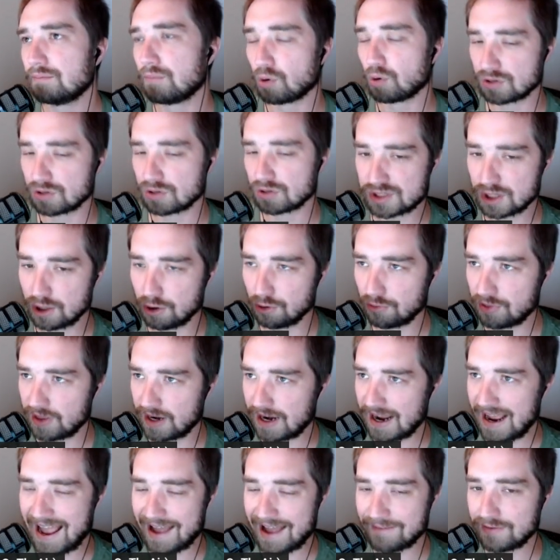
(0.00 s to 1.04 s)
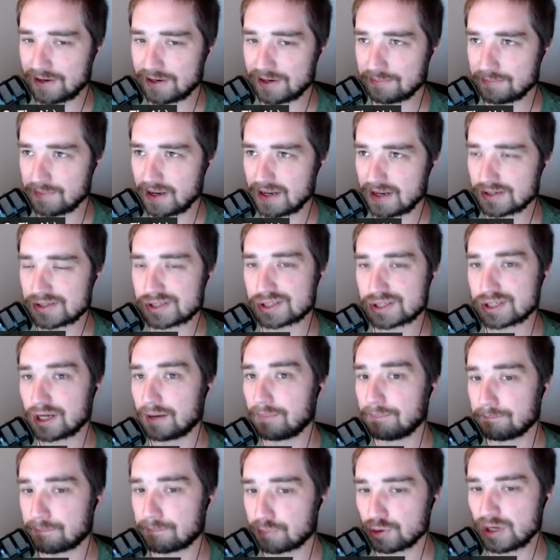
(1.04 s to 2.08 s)
more so than I have in
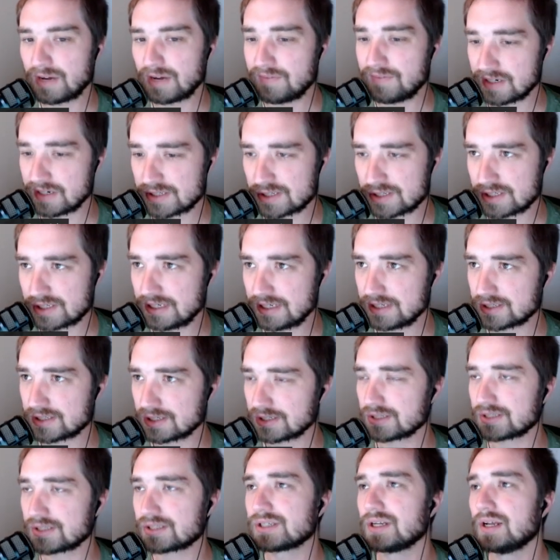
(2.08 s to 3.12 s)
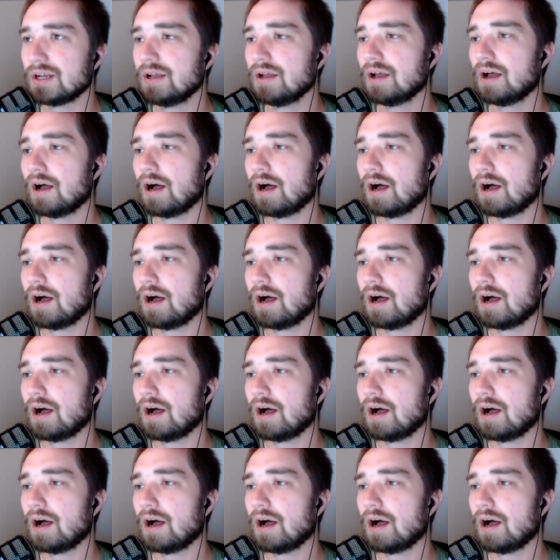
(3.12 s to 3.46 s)
some previous seasons,